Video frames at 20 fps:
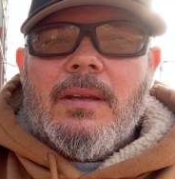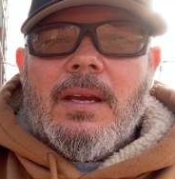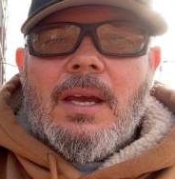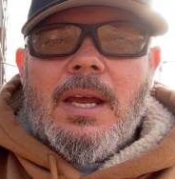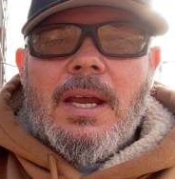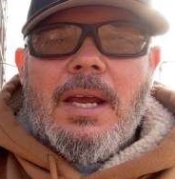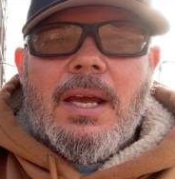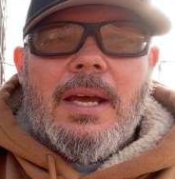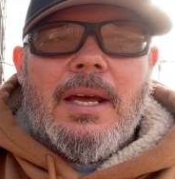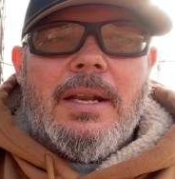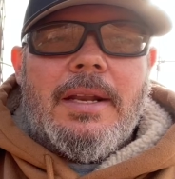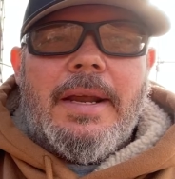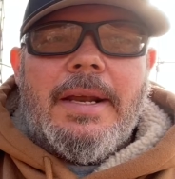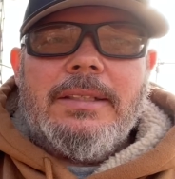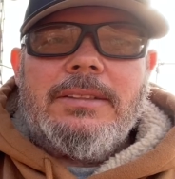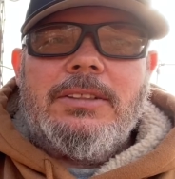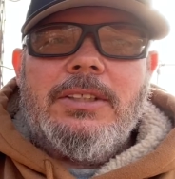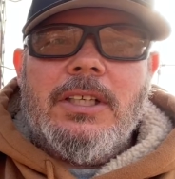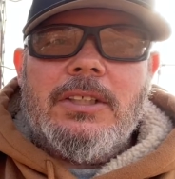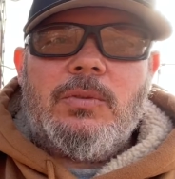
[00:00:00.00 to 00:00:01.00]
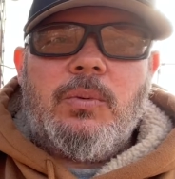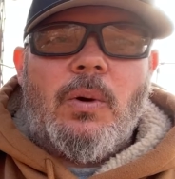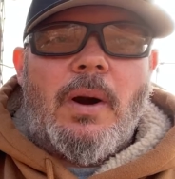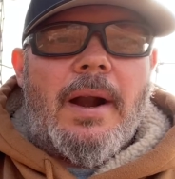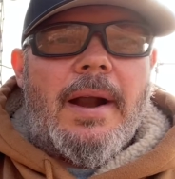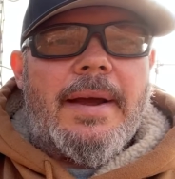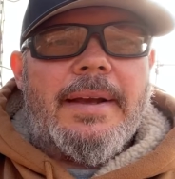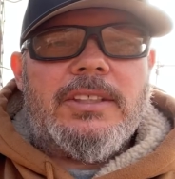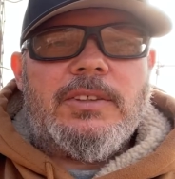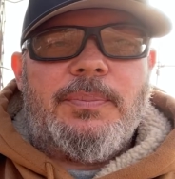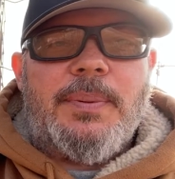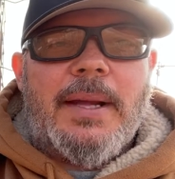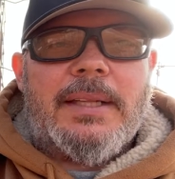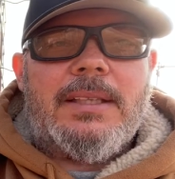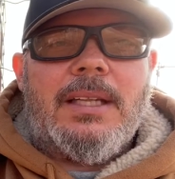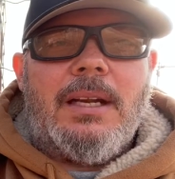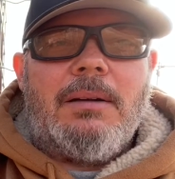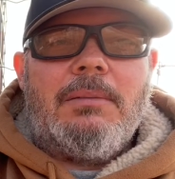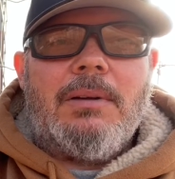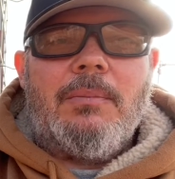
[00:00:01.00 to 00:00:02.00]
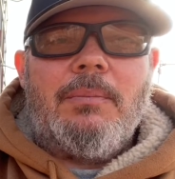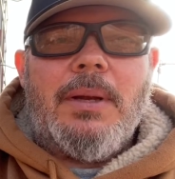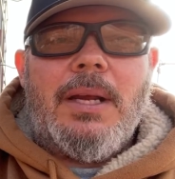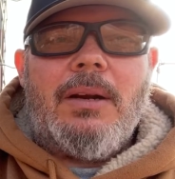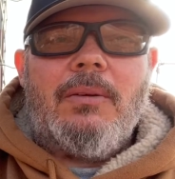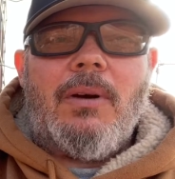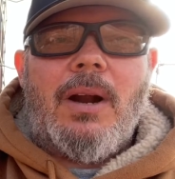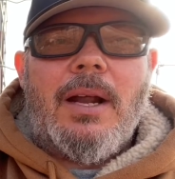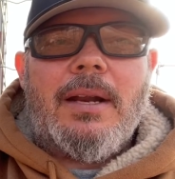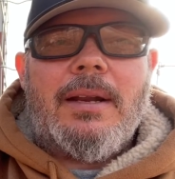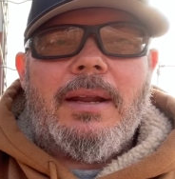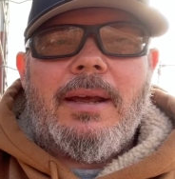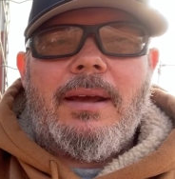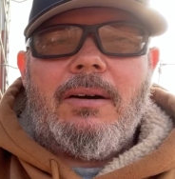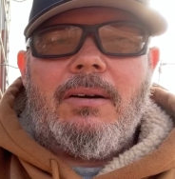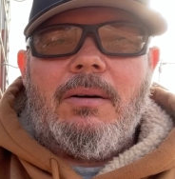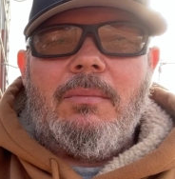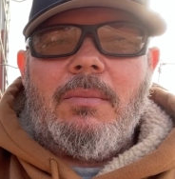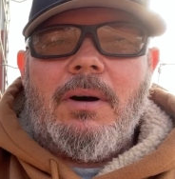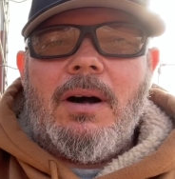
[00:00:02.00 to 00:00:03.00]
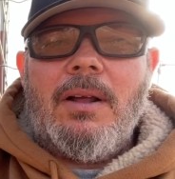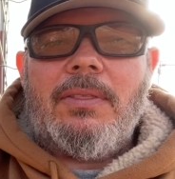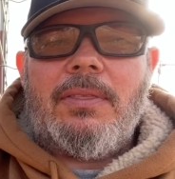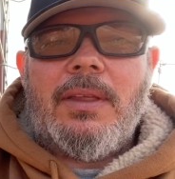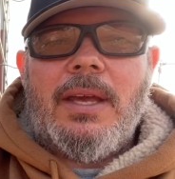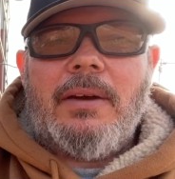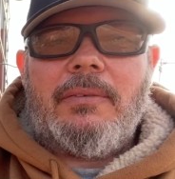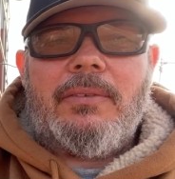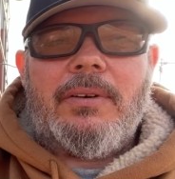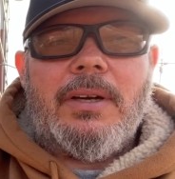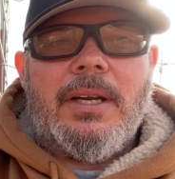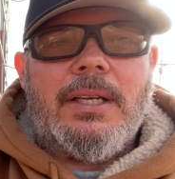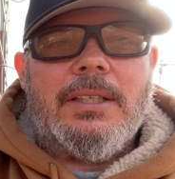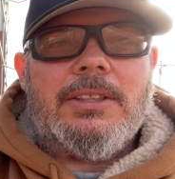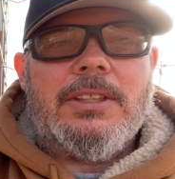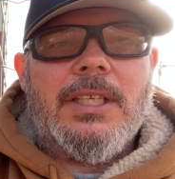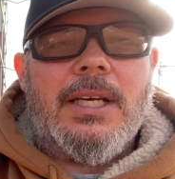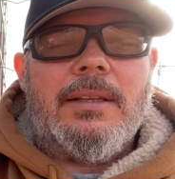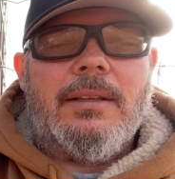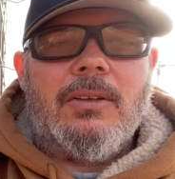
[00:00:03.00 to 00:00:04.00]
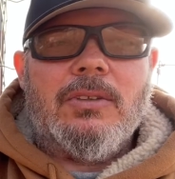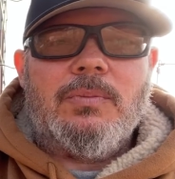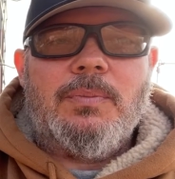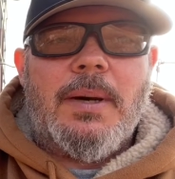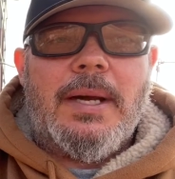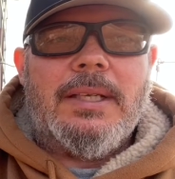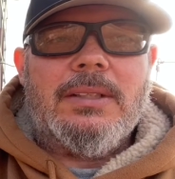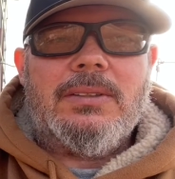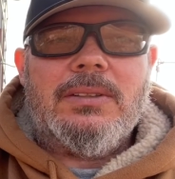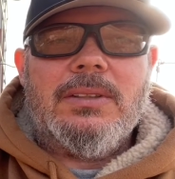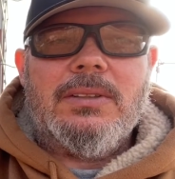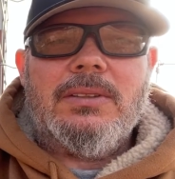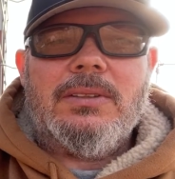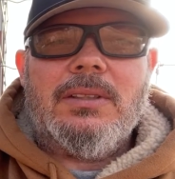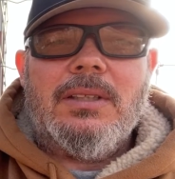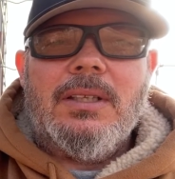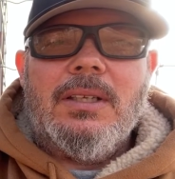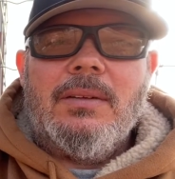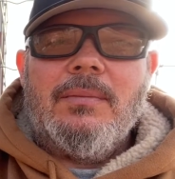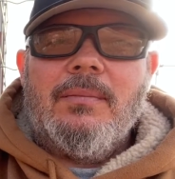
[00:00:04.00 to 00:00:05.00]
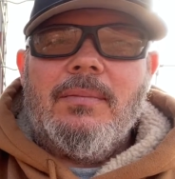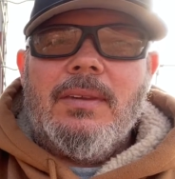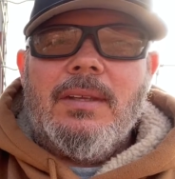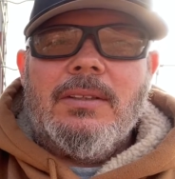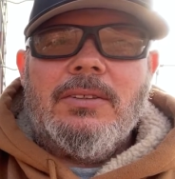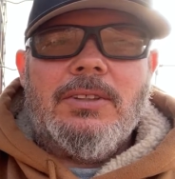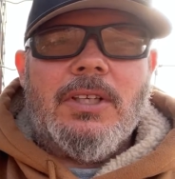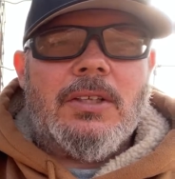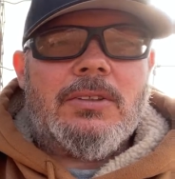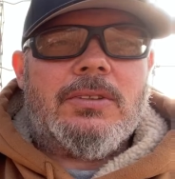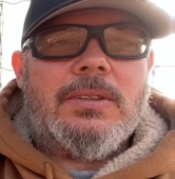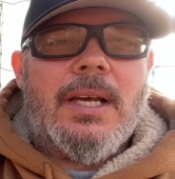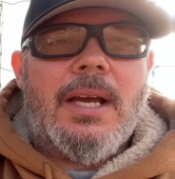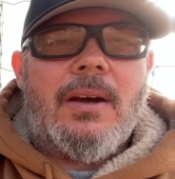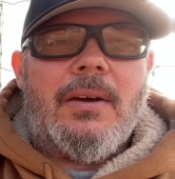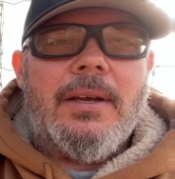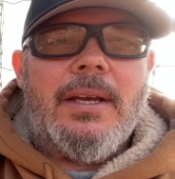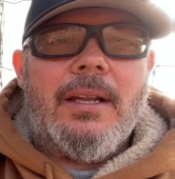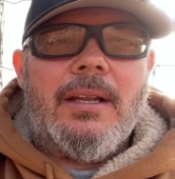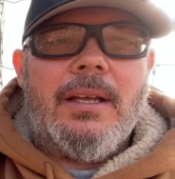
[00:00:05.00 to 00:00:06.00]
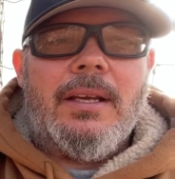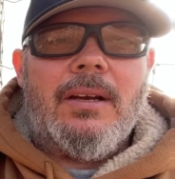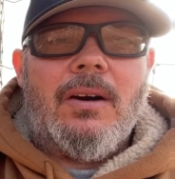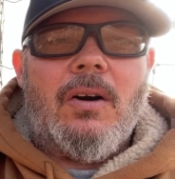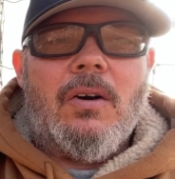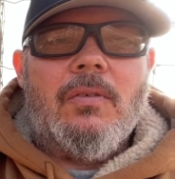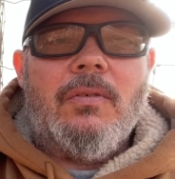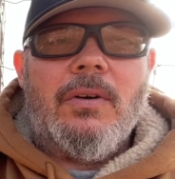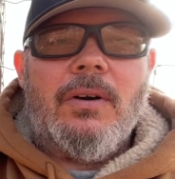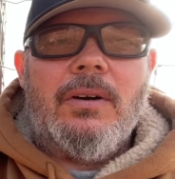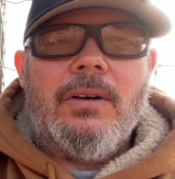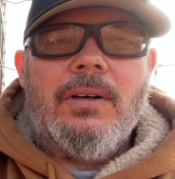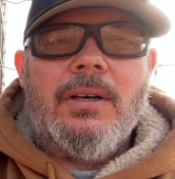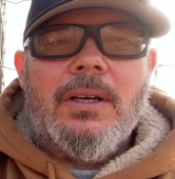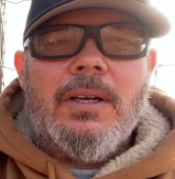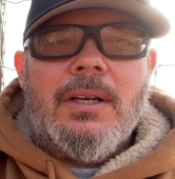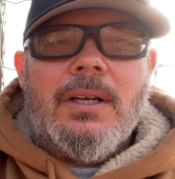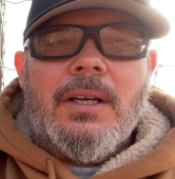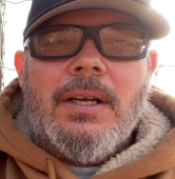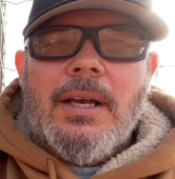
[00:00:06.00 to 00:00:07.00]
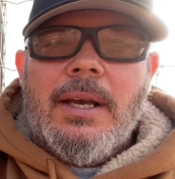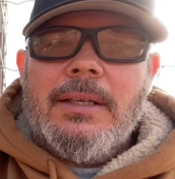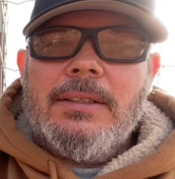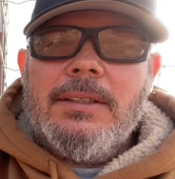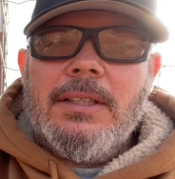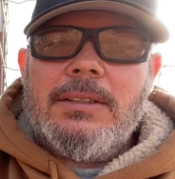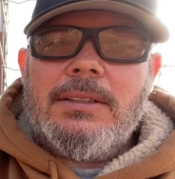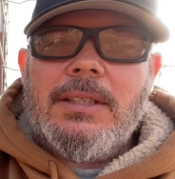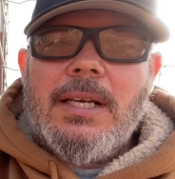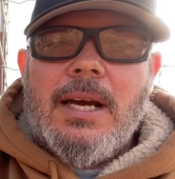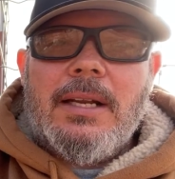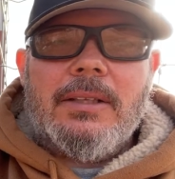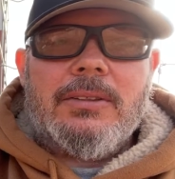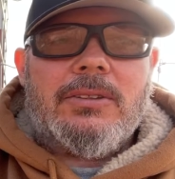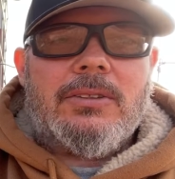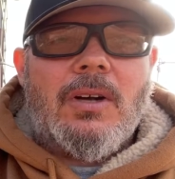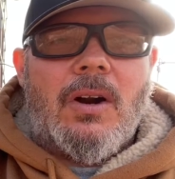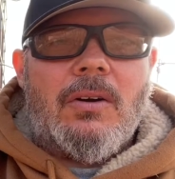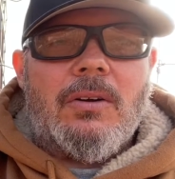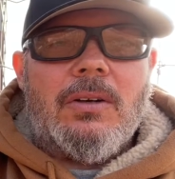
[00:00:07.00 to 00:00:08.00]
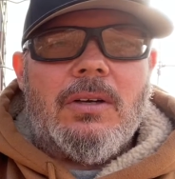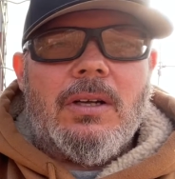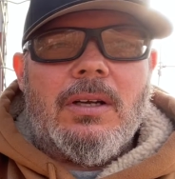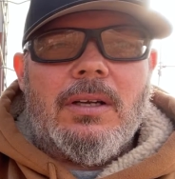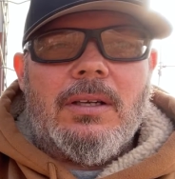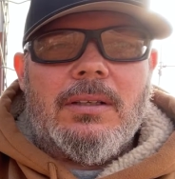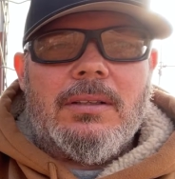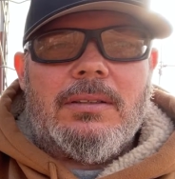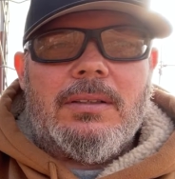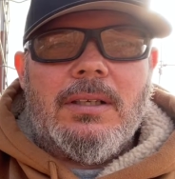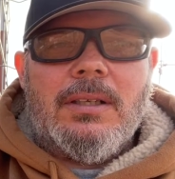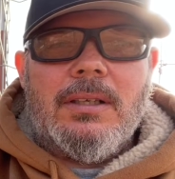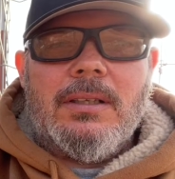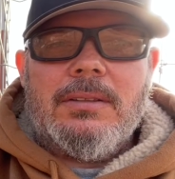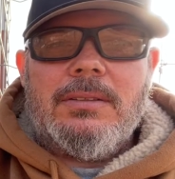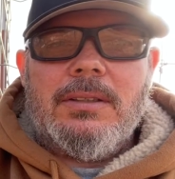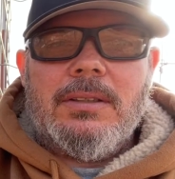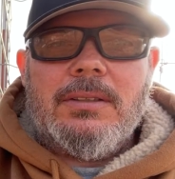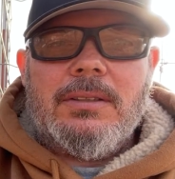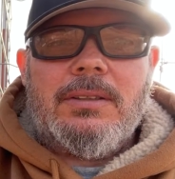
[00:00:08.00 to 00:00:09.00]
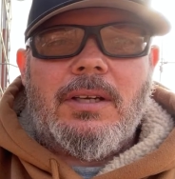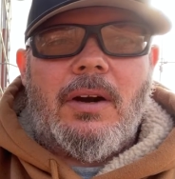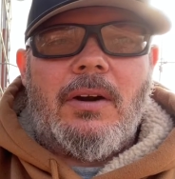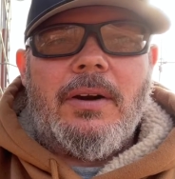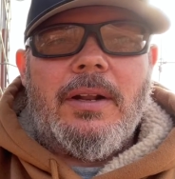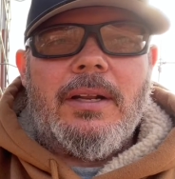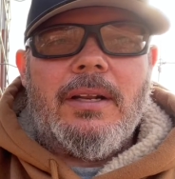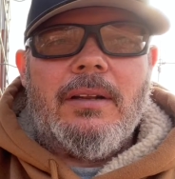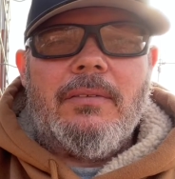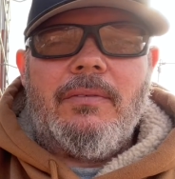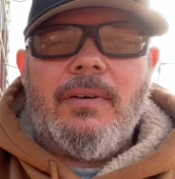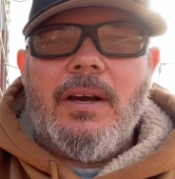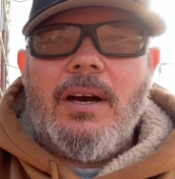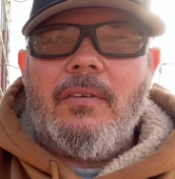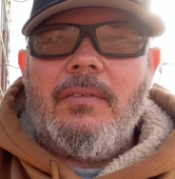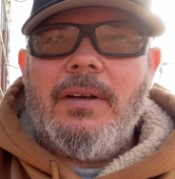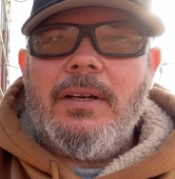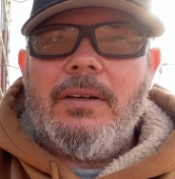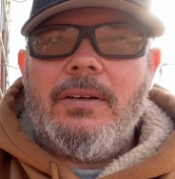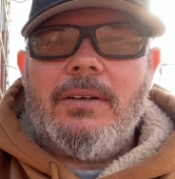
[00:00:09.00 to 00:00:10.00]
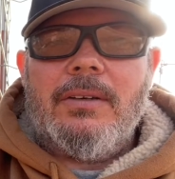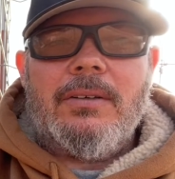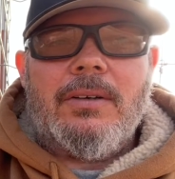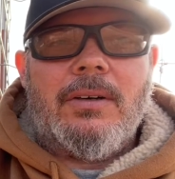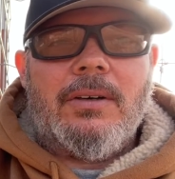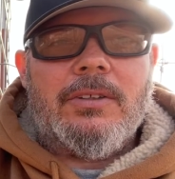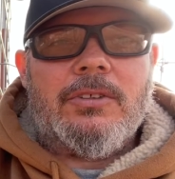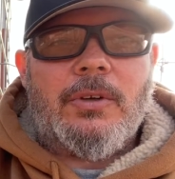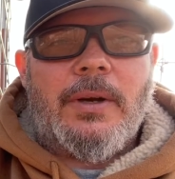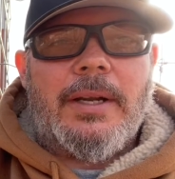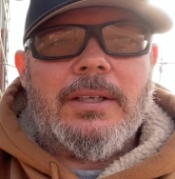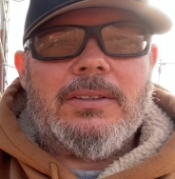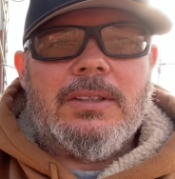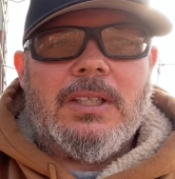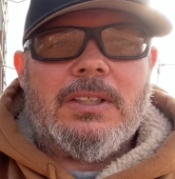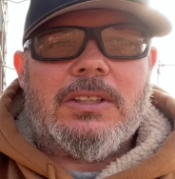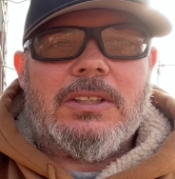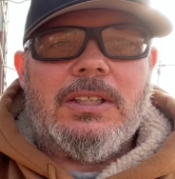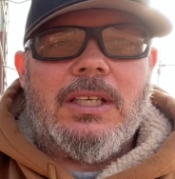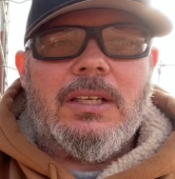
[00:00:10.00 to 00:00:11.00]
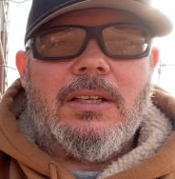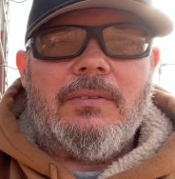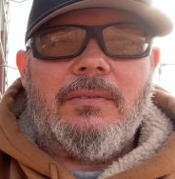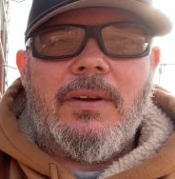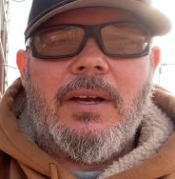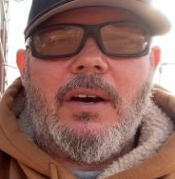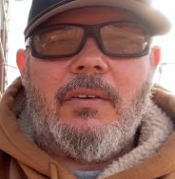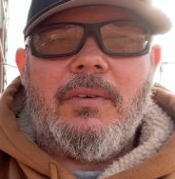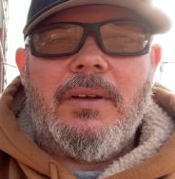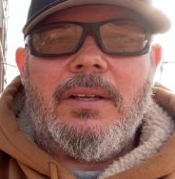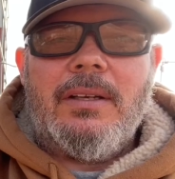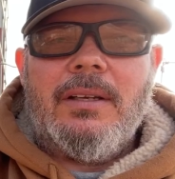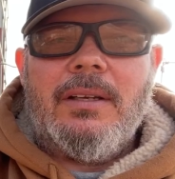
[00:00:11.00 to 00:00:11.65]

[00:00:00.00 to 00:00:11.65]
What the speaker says: And he's just where I expected him to be right now, a month after he shed those bases. Just now healing over and just kind of starting to turn into velvet or transition into velvet